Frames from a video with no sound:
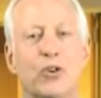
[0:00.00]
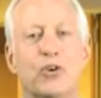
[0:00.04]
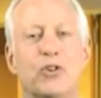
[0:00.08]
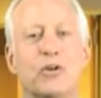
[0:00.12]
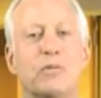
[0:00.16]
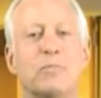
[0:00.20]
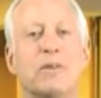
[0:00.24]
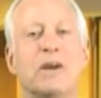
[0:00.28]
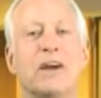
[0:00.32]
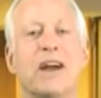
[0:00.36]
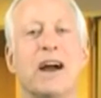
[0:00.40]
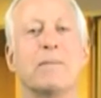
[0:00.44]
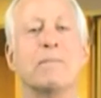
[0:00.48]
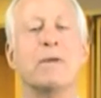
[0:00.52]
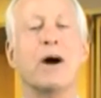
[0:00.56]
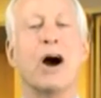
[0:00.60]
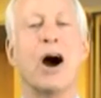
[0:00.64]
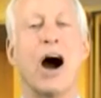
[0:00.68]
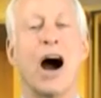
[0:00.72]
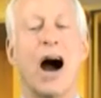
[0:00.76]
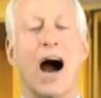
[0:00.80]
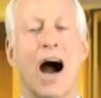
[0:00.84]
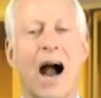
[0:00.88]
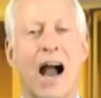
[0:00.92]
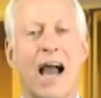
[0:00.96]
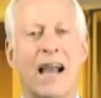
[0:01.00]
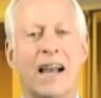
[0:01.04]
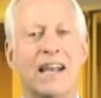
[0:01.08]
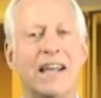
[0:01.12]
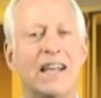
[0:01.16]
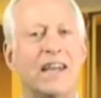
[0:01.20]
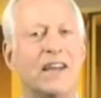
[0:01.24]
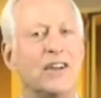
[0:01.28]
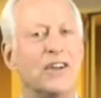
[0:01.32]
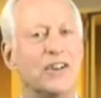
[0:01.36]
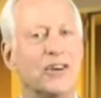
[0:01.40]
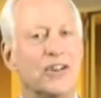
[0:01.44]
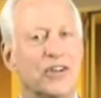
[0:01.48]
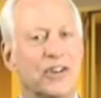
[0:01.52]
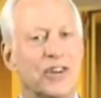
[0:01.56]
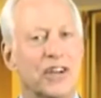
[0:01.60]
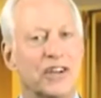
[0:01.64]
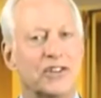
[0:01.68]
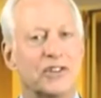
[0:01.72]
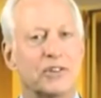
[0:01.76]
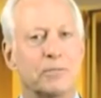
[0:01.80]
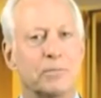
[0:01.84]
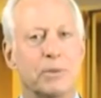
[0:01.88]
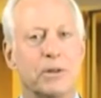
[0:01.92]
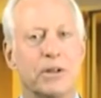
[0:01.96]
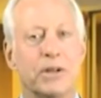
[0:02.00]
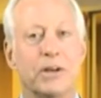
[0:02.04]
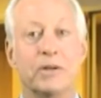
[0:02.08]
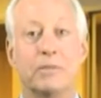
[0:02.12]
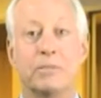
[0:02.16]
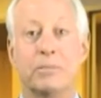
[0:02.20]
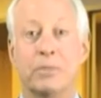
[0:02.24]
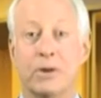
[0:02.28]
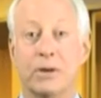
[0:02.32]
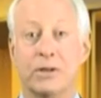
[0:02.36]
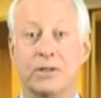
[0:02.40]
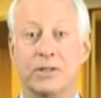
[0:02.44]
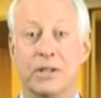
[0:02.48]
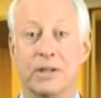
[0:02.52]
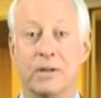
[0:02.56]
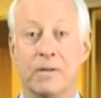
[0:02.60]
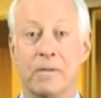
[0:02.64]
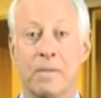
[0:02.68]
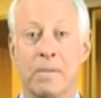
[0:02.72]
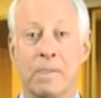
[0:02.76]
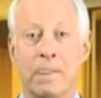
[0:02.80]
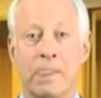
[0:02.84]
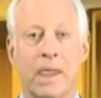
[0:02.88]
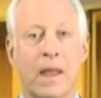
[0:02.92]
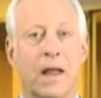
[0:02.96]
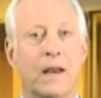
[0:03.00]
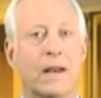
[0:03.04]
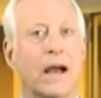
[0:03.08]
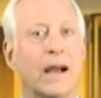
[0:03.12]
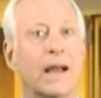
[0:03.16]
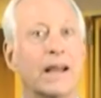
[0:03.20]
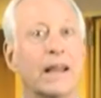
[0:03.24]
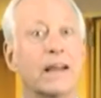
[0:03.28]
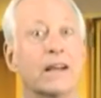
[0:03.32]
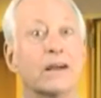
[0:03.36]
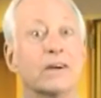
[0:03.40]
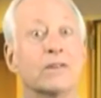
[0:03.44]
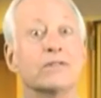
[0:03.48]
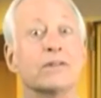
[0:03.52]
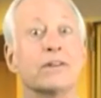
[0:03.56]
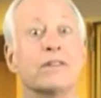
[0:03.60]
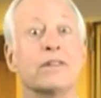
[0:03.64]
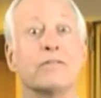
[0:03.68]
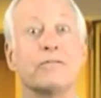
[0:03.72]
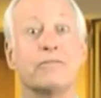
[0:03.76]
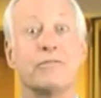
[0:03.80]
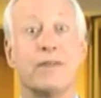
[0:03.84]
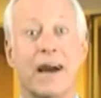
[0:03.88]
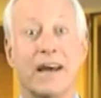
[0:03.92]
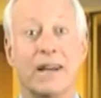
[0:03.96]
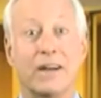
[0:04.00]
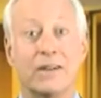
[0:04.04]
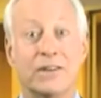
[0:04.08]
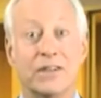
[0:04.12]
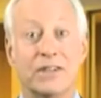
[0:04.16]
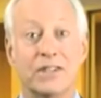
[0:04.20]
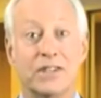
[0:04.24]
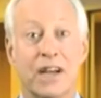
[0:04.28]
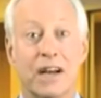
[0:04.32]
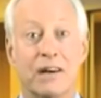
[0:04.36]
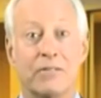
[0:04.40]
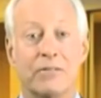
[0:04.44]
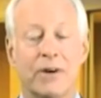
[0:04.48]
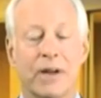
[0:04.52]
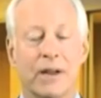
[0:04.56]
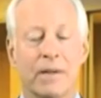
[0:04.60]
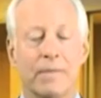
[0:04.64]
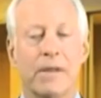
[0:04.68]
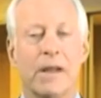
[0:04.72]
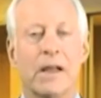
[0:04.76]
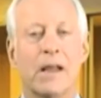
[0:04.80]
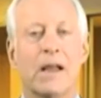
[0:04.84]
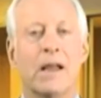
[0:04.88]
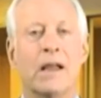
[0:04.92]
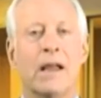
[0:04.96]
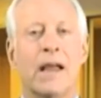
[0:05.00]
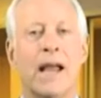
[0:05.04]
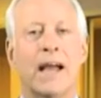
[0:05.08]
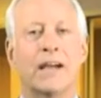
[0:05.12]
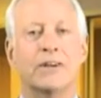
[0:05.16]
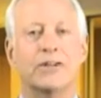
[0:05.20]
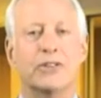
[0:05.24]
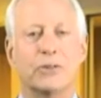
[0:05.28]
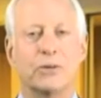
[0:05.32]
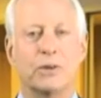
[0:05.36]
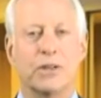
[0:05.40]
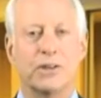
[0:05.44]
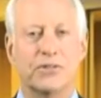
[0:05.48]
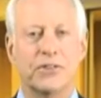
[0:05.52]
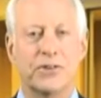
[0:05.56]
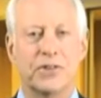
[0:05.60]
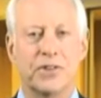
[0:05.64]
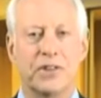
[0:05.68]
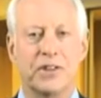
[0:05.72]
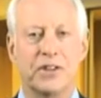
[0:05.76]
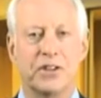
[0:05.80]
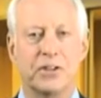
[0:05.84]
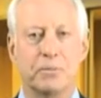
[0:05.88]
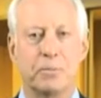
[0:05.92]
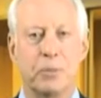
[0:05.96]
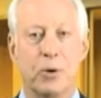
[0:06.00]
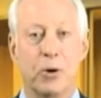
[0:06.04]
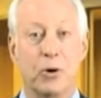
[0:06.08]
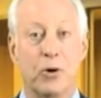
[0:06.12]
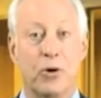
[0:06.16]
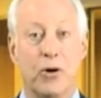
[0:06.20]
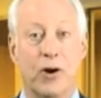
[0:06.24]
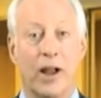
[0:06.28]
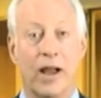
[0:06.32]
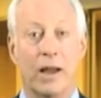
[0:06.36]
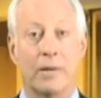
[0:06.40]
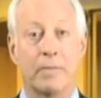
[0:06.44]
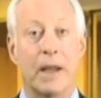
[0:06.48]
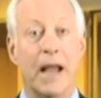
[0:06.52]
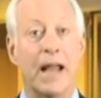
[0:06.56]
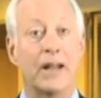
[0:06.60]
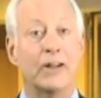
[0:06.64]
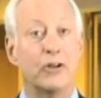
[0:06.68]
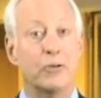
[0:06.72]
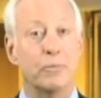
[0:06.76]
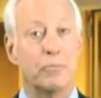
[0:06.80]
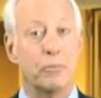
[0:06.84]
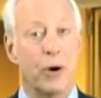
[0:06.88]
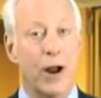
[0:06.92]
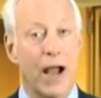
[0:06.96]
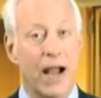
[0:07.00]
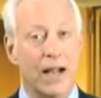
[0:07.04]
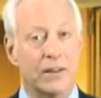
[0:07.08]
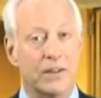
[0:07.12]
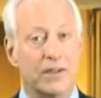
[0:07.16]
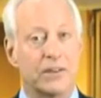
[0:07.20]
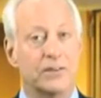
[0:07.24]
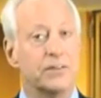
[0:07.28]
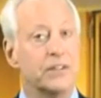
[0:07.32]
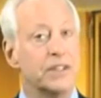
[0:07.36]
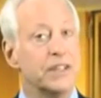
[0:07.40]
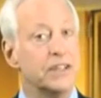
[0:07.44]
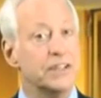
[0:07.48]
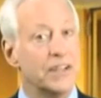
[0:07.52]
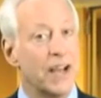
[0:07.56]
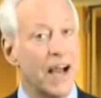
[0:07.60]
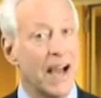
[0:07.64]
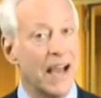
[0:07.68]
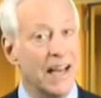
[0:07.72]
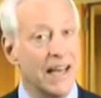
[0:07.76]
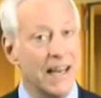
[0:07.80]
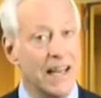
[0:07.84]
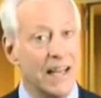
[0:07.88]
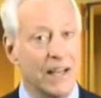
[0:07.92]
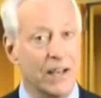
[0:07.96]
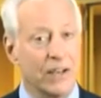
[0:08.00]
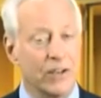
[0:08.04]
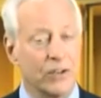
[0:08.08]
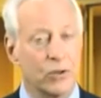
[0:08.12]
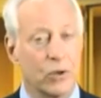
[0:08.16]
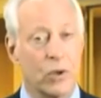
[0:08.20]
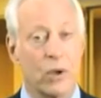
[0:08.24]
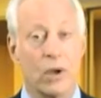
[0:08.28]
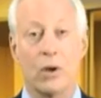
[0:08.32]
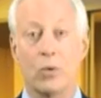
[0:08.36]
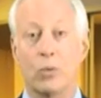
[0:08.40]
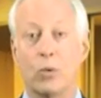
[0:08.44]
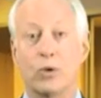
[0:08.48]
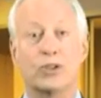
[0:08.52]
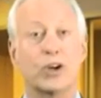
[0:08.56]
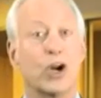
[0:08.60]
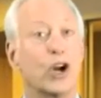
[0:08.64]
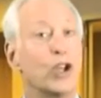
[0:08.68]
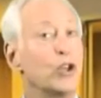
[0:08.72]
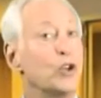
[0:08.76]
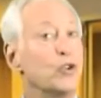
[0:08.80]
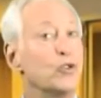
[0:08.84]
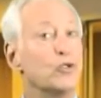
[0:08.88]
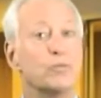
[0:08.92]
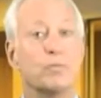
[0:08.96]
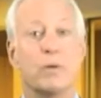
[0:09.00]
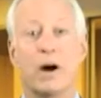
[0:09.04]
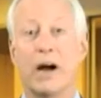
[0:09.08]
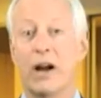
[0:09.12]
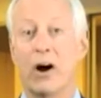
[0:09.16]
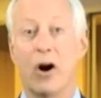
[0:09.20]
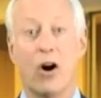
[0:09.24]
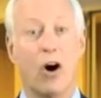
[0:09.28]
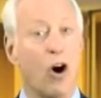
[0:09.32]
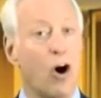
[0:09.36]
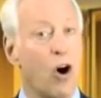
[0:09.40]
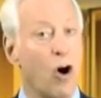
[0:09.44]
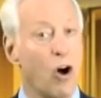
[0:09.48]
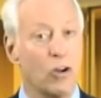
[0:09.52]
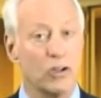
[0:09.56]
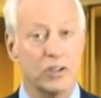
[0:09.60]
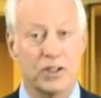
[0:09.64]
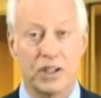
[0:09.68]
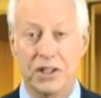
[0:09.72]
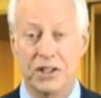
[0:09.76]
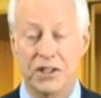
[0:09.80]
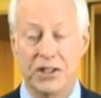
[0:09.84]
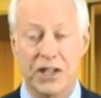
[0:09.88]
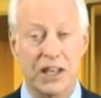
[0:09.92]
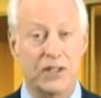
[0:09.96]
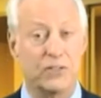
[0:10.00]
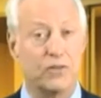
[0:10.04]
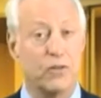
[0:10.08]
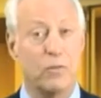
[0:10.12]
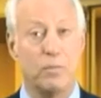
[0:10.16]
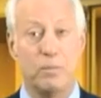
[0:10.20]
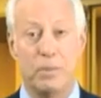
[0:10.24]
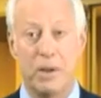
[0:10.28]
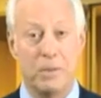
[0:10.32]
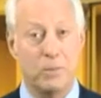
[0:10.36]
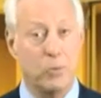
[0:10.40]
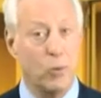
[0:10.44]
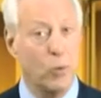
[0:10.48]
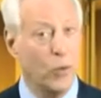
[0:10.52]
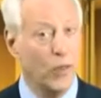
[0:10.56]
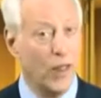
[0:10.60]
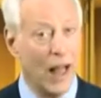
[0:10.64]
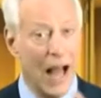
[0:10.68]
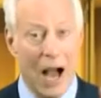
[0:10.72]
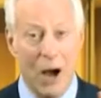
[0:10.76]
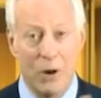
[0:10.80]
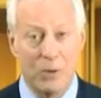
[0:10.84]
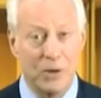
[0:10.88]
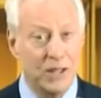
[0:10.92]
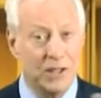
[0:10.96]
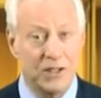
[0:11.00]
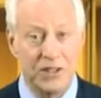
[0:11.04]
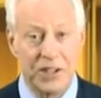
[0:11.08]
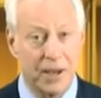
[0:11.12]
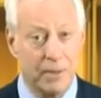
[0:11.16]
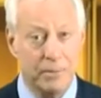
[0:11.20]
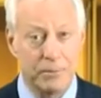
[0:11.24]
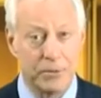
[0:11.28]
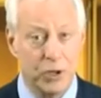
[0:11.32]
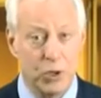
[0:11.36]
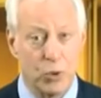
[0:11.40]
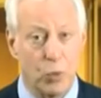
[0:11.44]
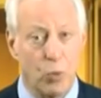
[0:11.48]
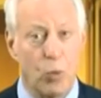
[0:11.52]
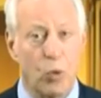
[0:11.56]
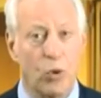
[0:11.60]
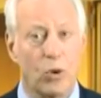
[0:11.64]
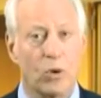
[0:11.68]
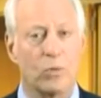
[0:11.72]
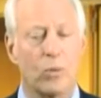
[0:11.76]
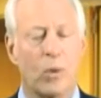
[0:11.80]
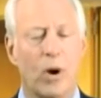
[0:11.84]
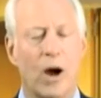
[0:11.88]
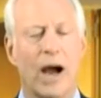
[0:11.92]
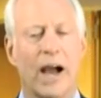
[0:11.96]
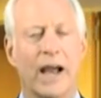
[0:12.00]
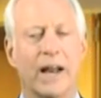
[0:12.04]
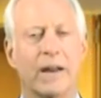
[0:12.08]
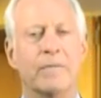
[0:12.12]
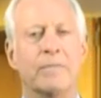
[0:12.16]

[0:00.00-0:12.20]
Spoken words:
become a highly disciplined person. Now here's the final discovery. As you listen to this program and you practice these ideas, which are used by all successful people without exception worldwide,